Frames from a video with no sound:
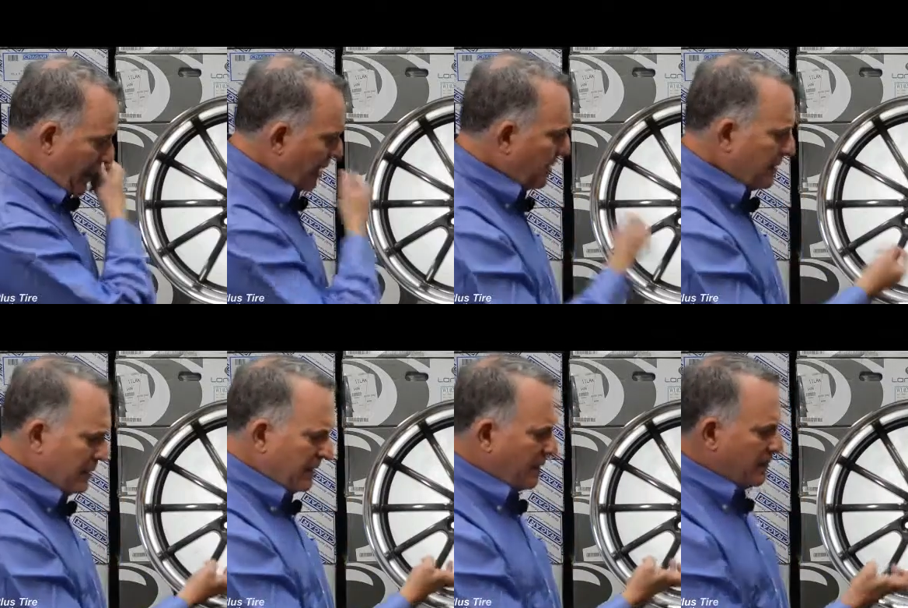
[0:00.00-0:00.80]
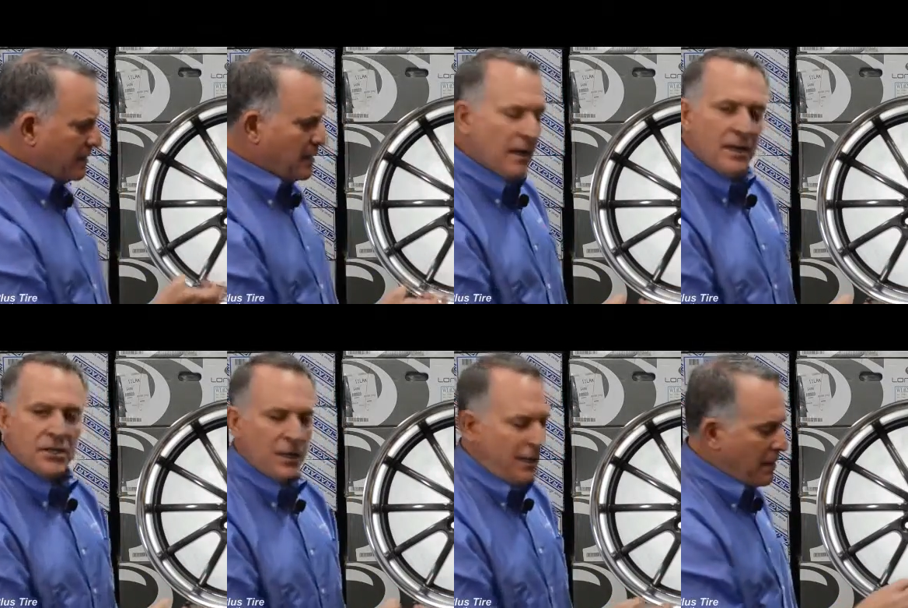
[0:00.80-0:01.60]
And this is, they just did a
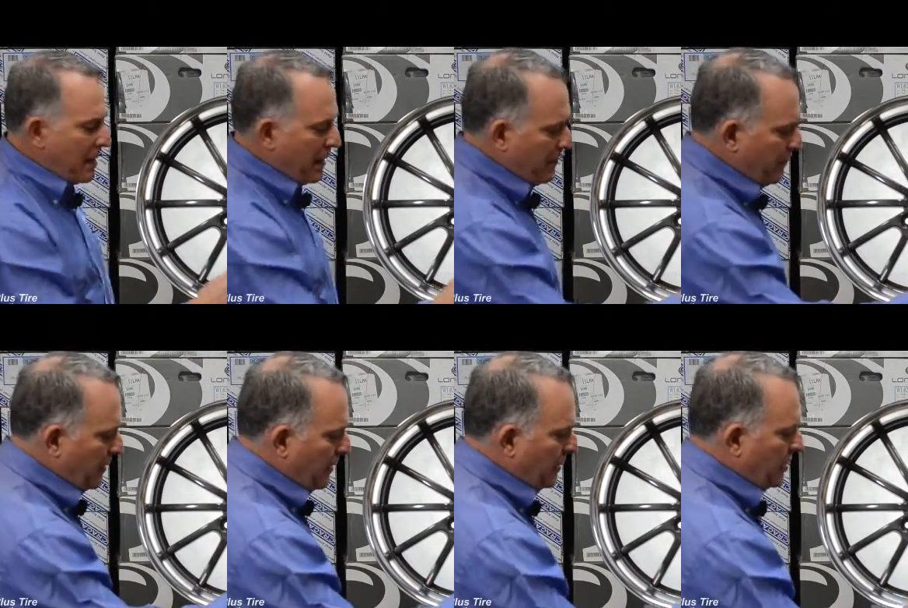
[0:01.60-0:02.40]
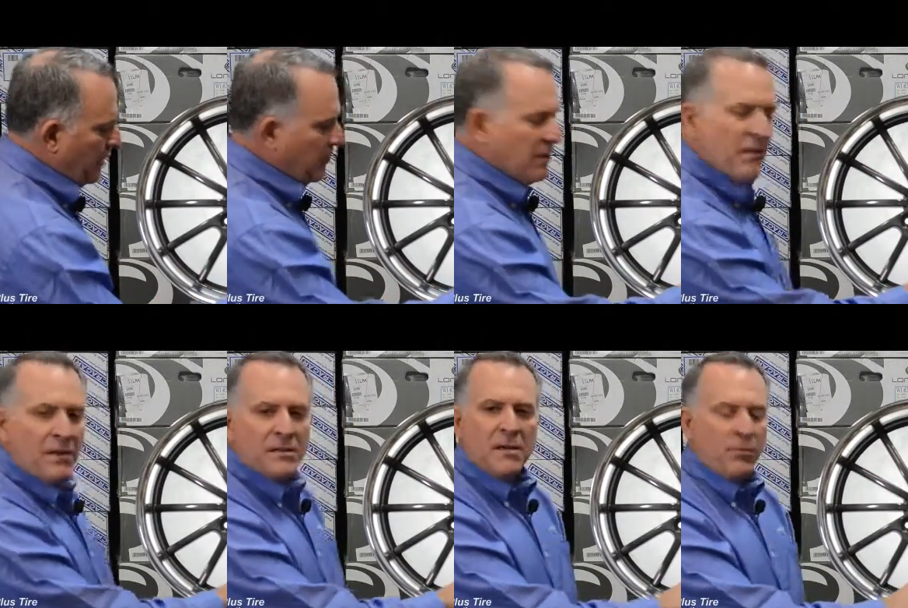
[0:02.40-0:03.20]
nice job. They even done a nice job with the
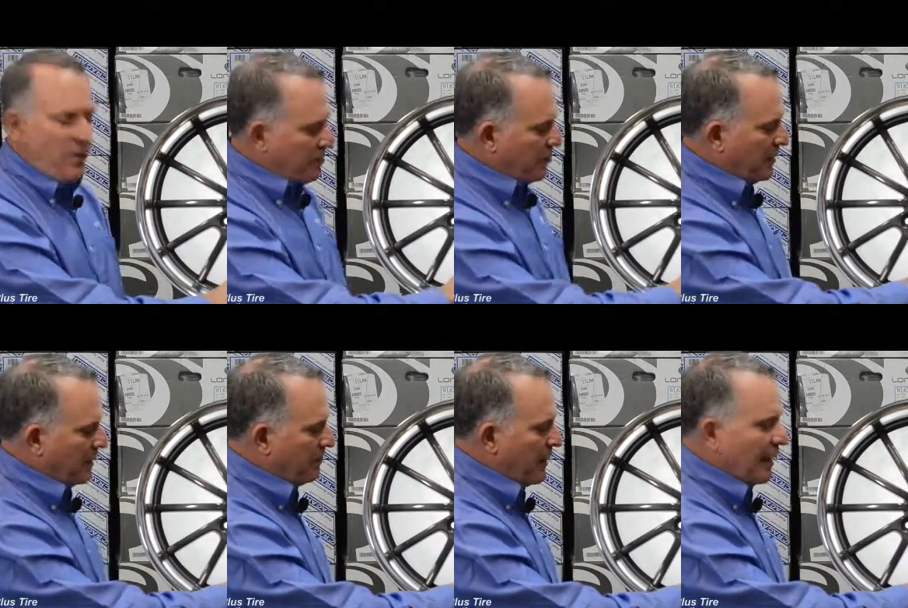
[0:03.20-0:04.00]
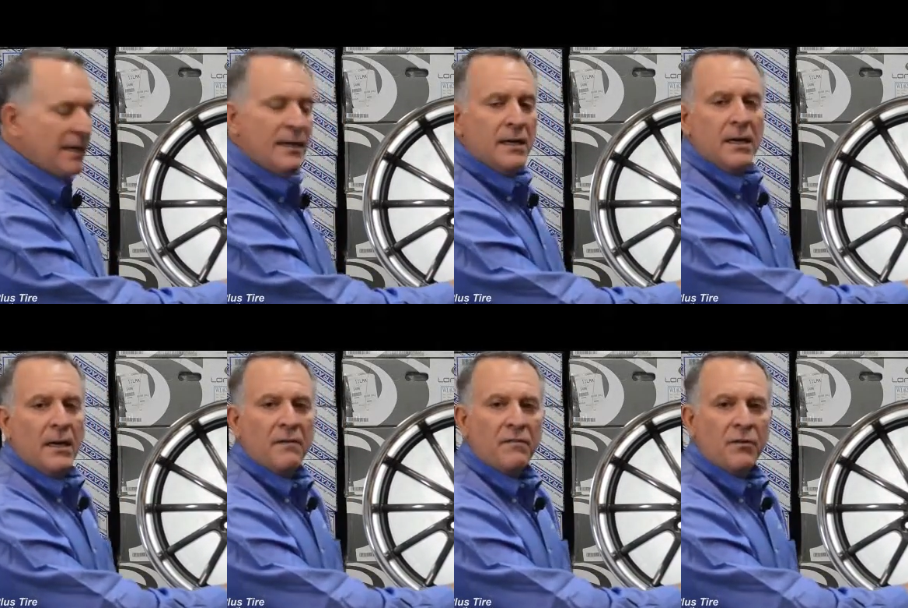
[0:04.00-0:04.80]
valve stem, where they put that back
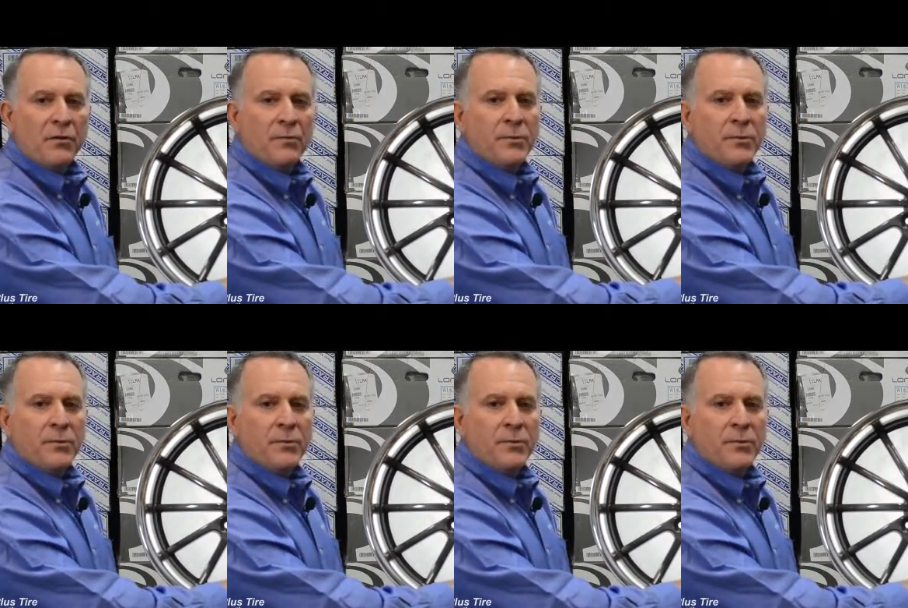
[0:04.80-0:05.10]
further in